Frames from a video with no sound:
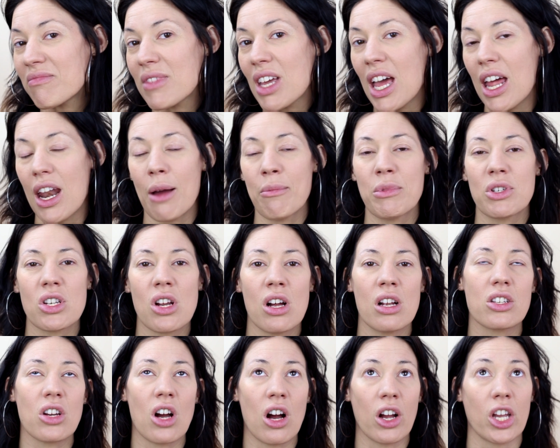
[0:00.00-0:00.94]
And I'm
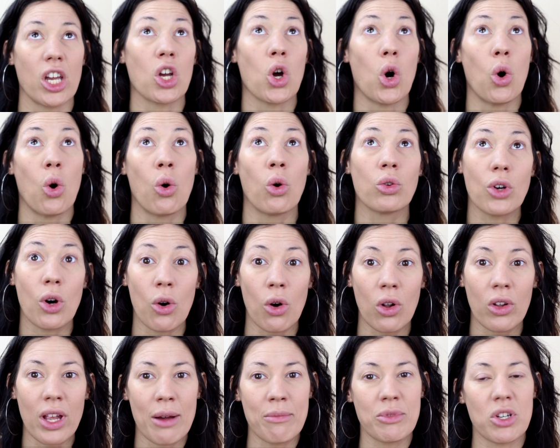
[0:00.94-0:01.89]
not talking old,
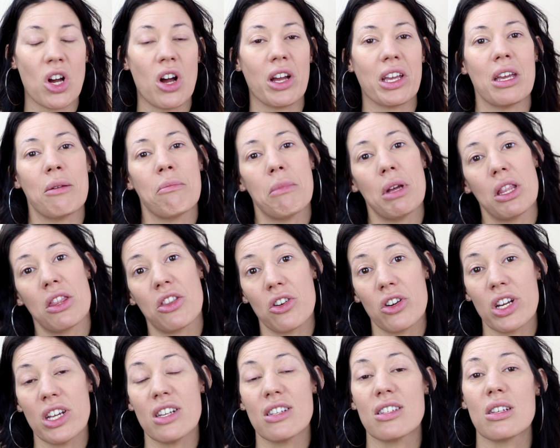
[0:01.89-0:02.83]
I'm talking
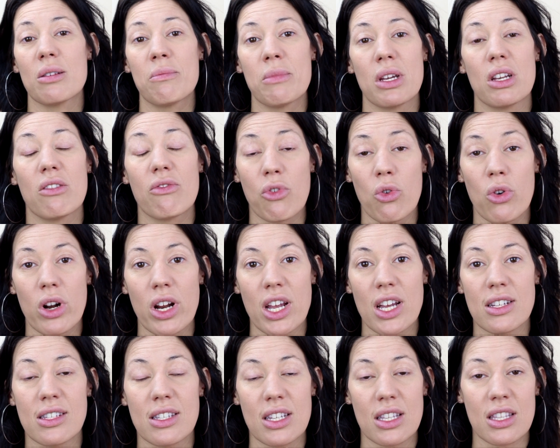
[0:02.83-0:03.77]
mid-30s to
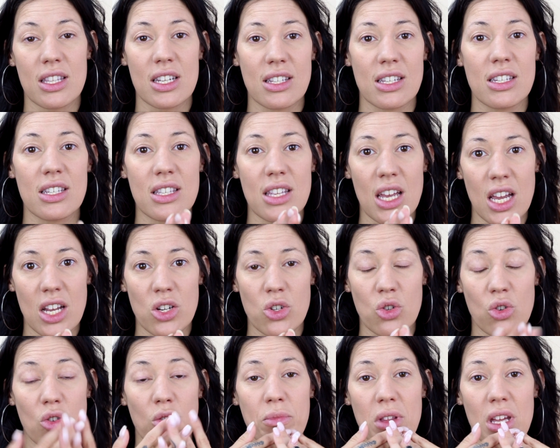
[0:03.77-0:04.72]
mid-40s. This is the
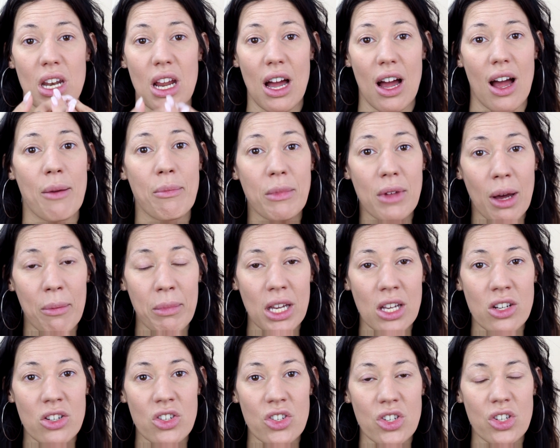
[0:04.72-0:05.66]
age group that I'm coming
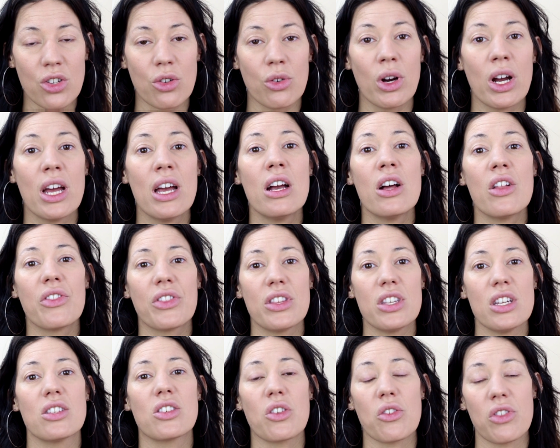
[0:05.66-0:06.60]
into.
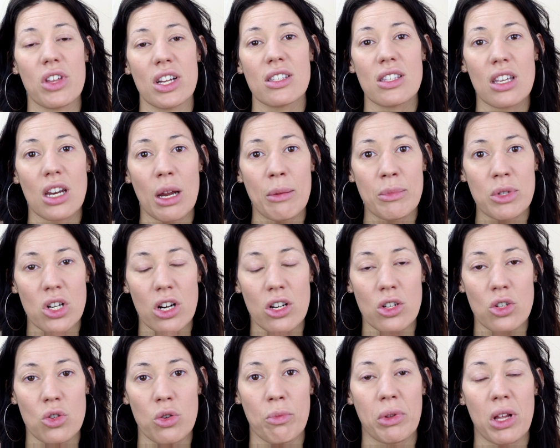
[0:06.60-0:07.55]
These are things that I'm
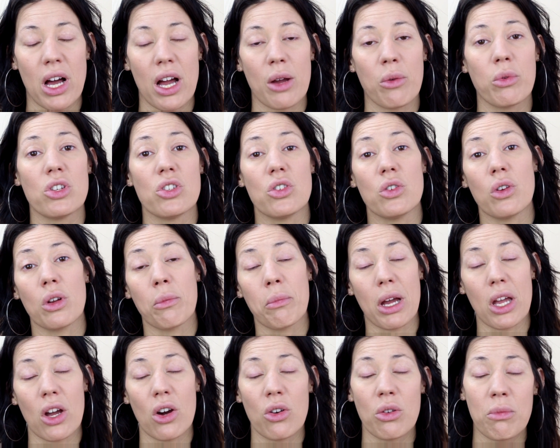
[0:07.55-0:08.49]
starting to apply when doing
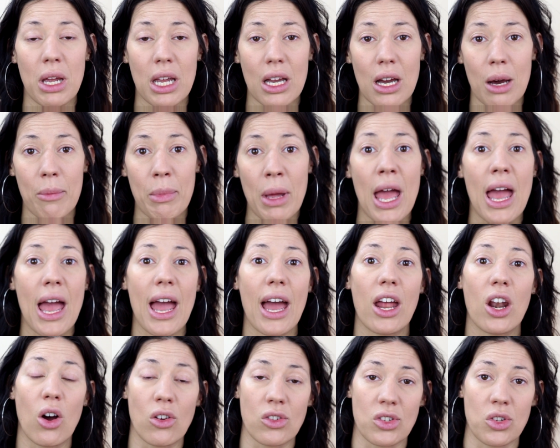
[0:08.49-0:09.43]
my own makeup
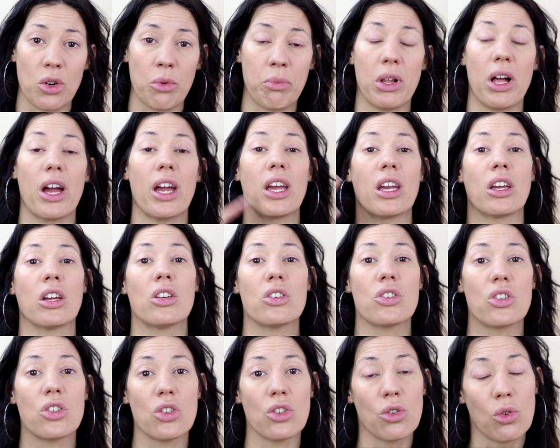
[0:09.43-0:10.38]
and also applying
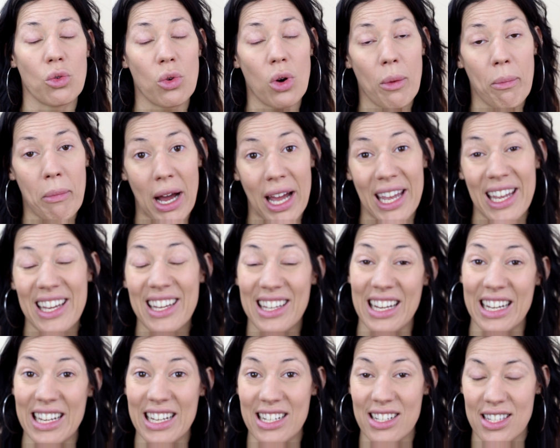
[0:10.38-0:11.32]
to my
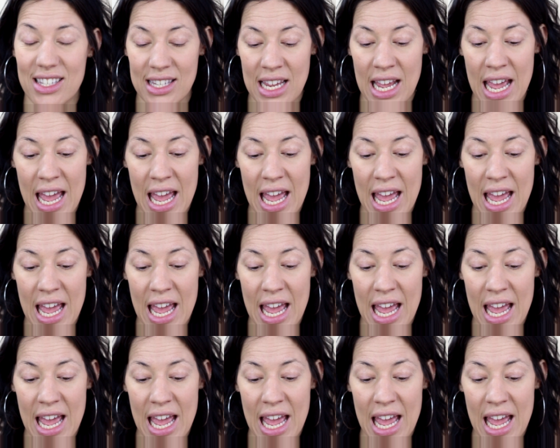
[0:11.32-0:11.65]
clients.